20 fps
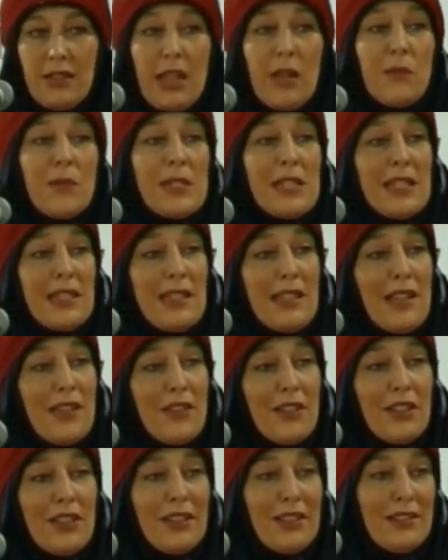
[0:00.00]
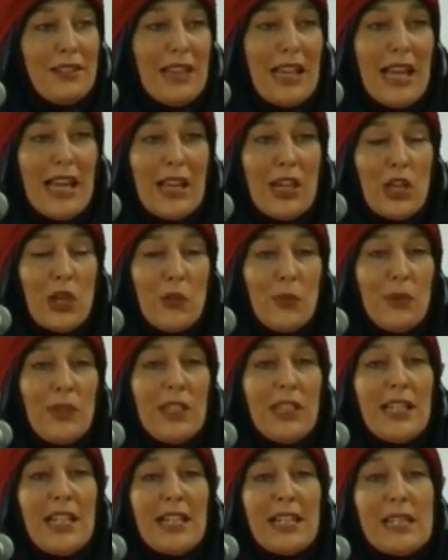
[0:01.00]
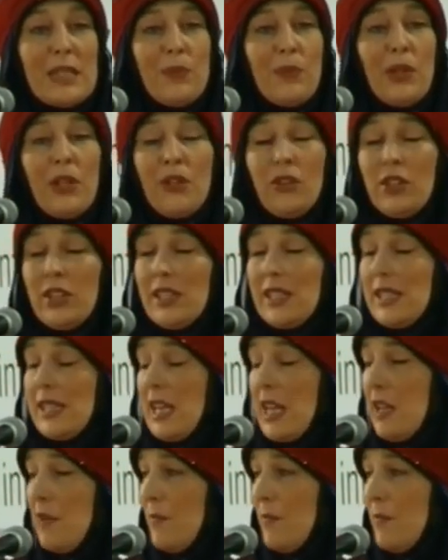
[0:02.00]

That was another eye-opening experience.